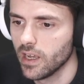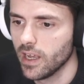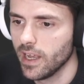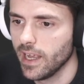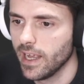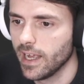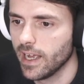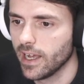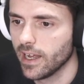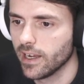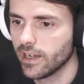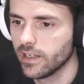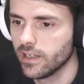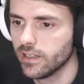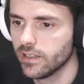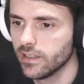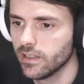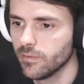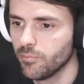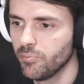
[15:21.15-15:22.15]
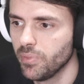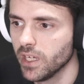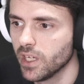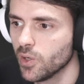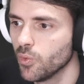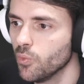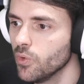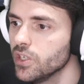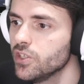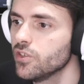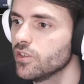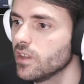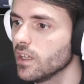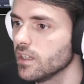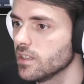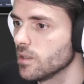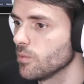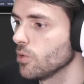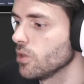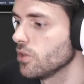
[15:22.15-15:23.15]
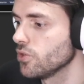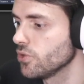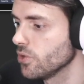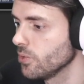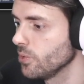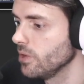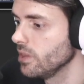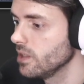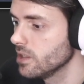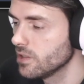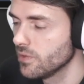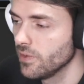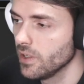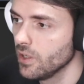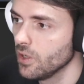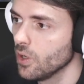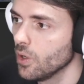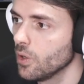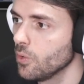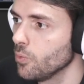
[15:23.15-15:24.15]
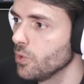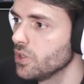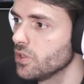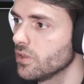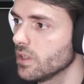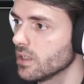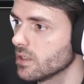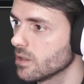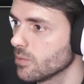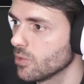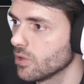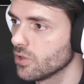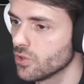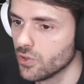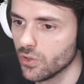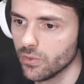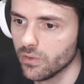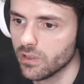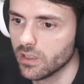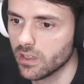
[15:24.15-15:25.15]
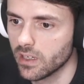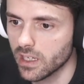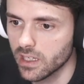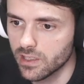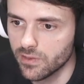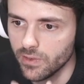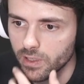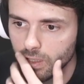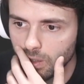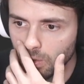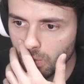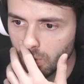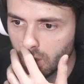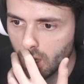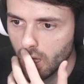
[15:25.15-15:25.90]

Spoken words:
and pick which things I'm going to show you in this video and which things I'm going to show you in the next video.